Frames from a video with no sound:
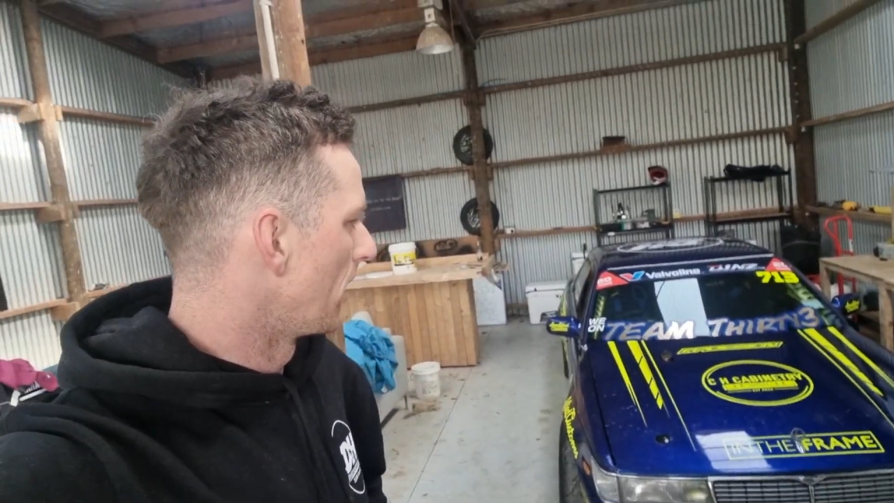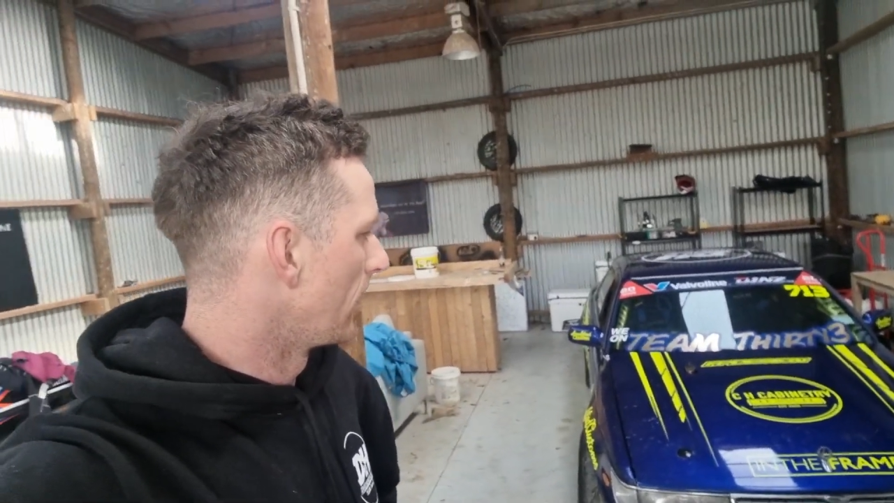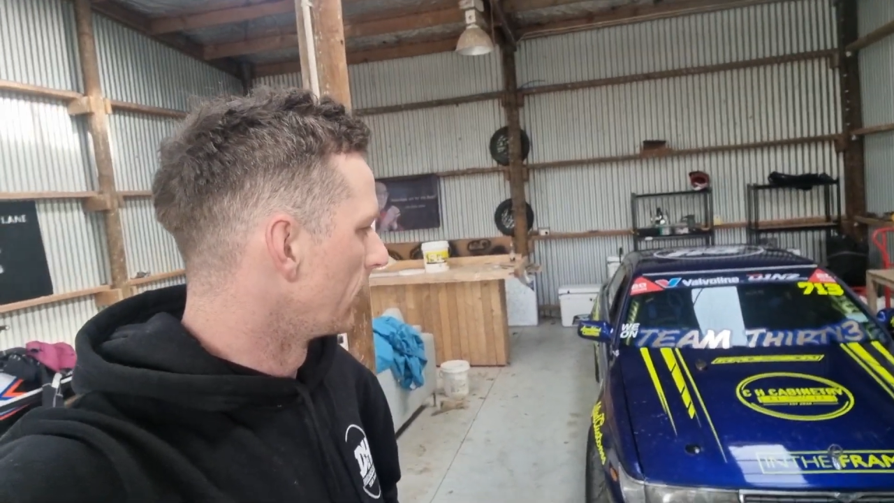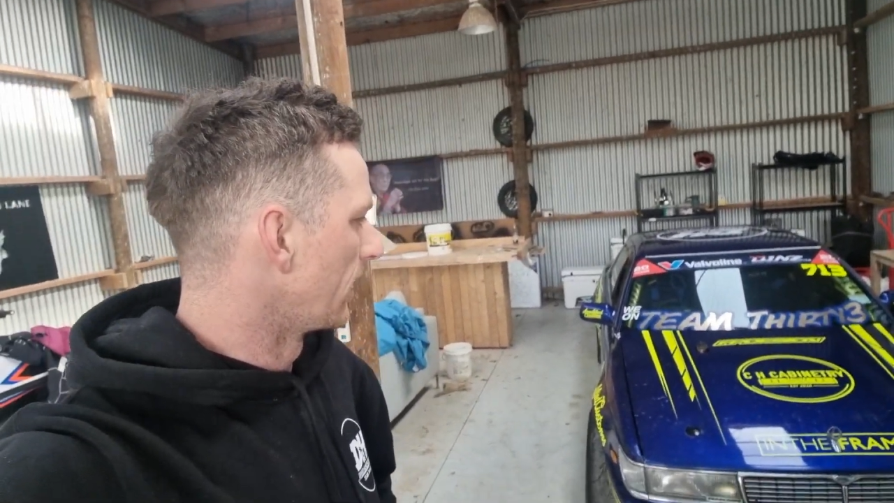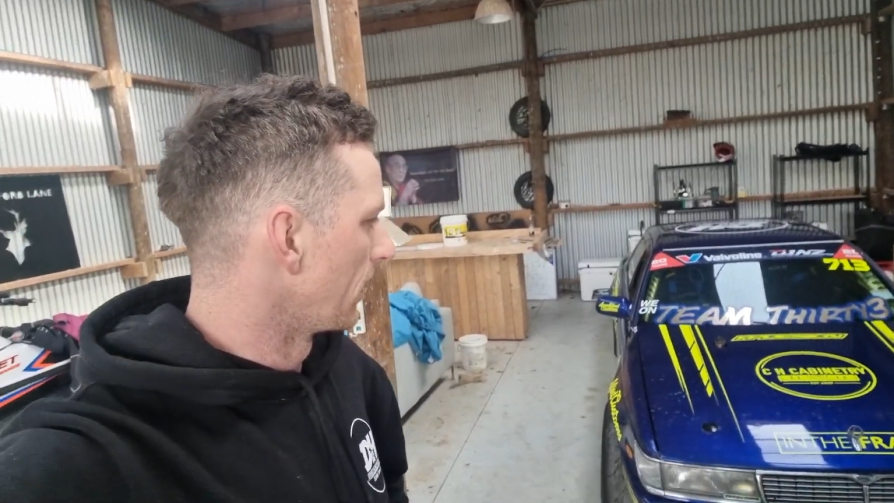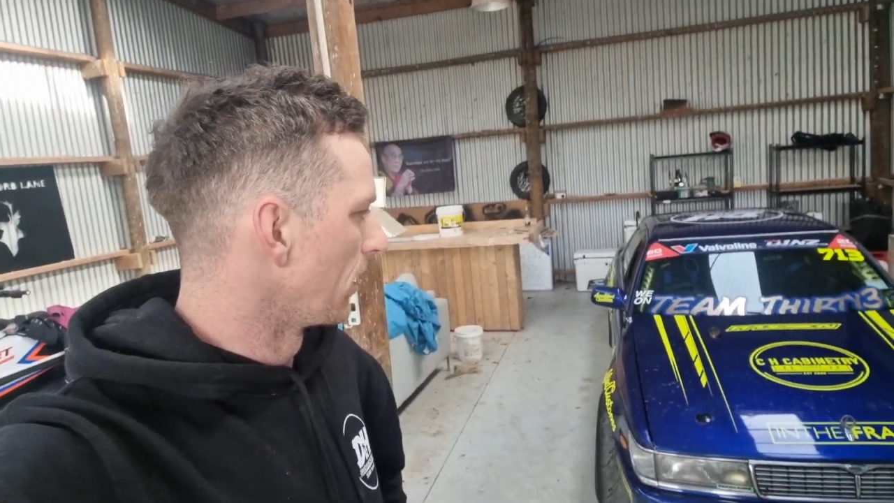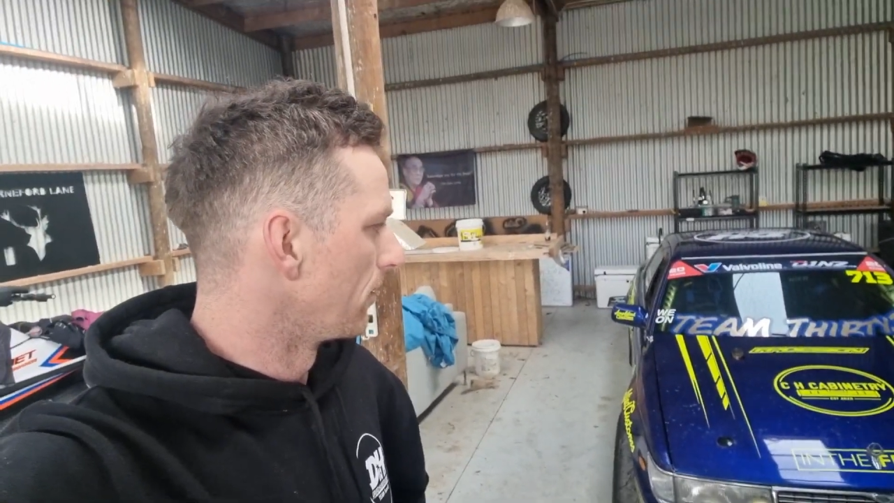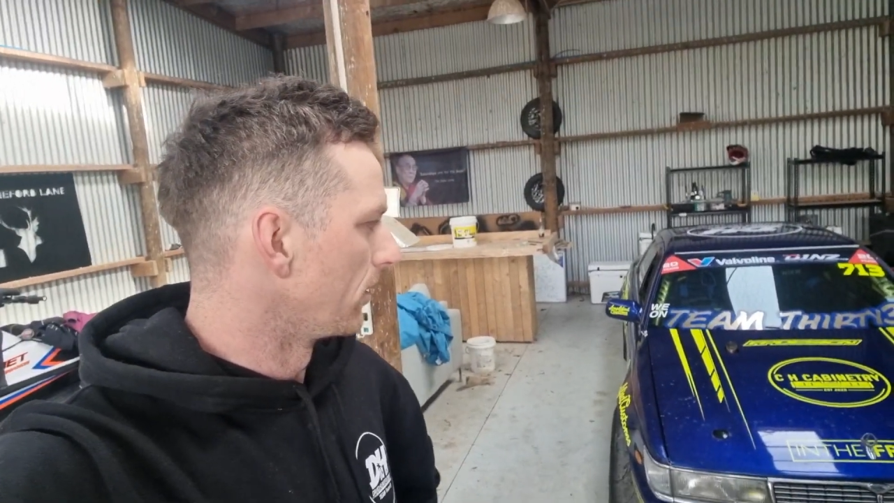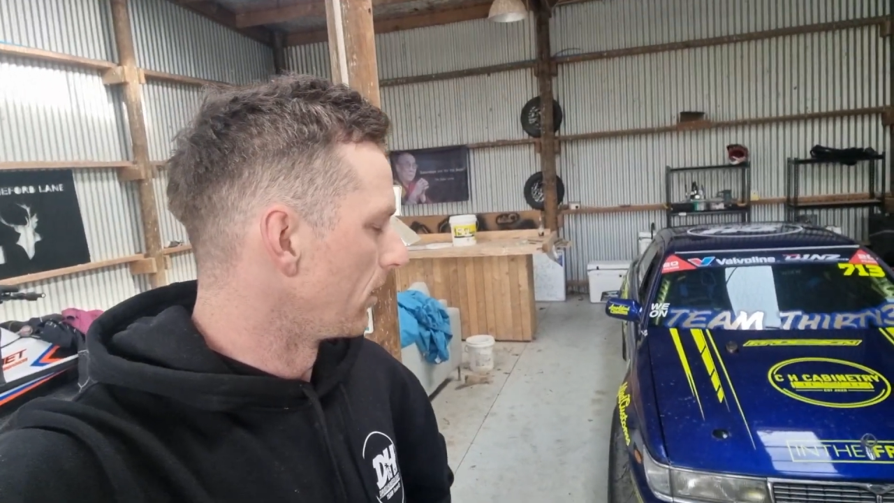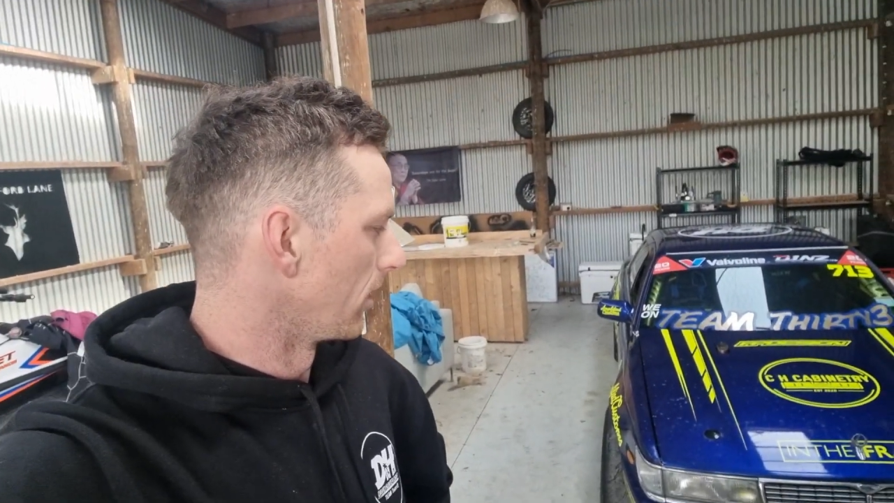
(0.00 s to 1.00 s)
out and get it
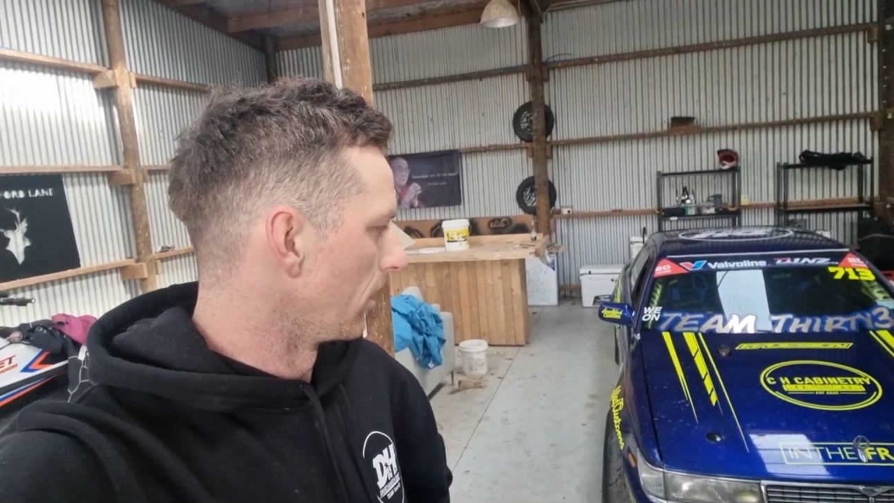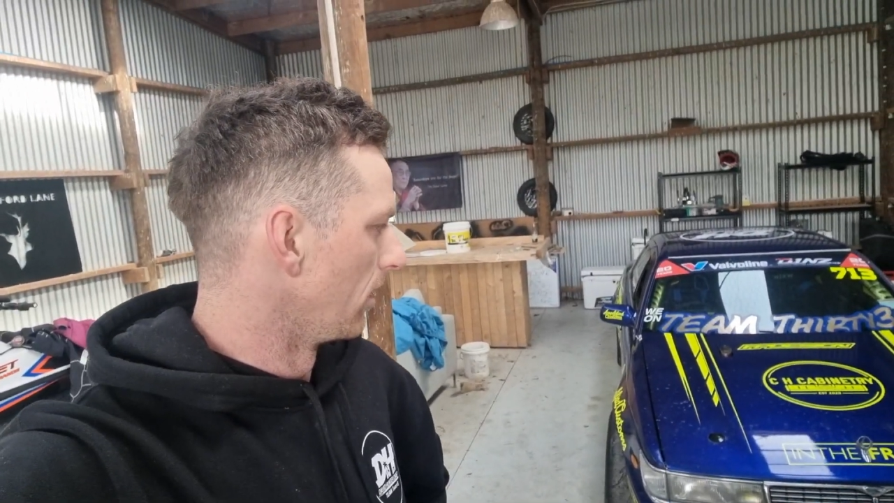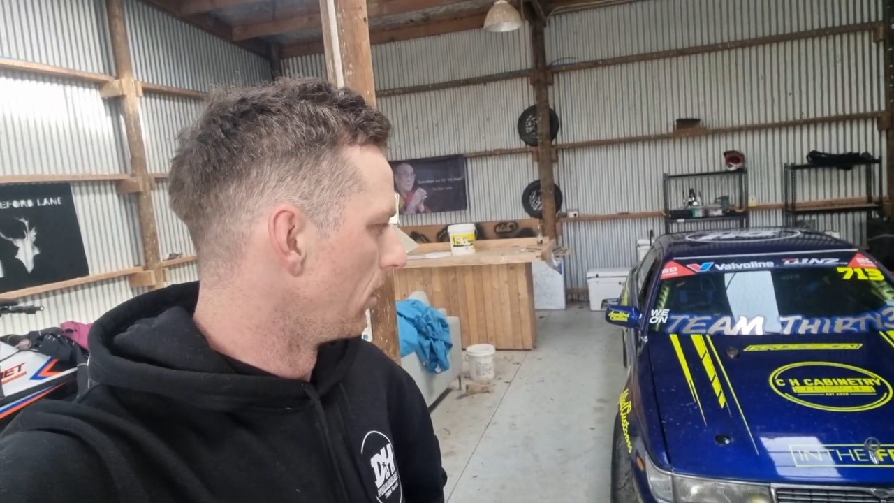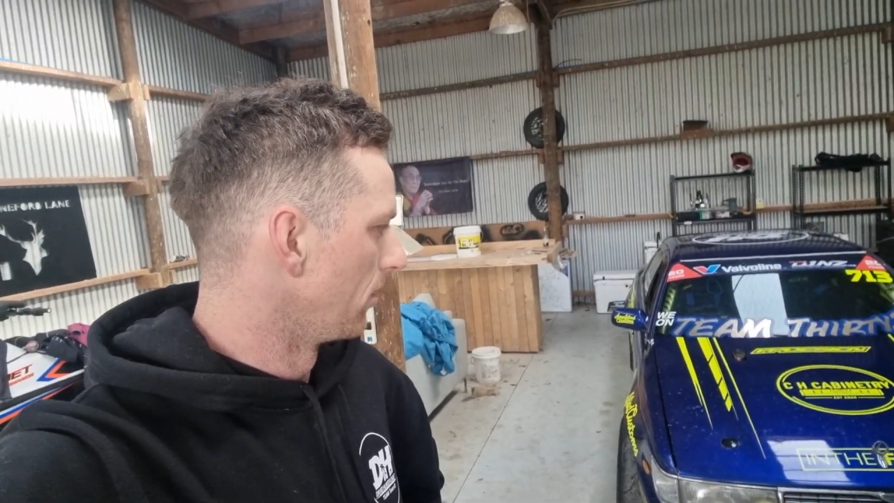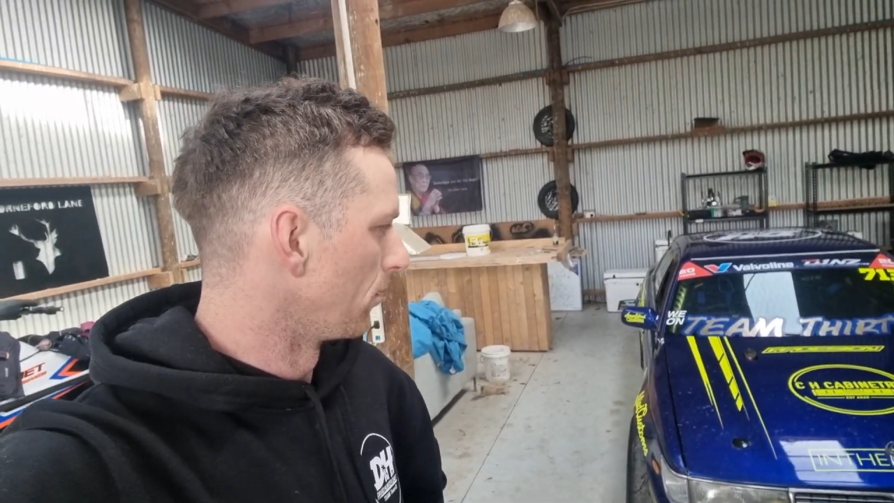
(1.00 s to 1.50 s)
over to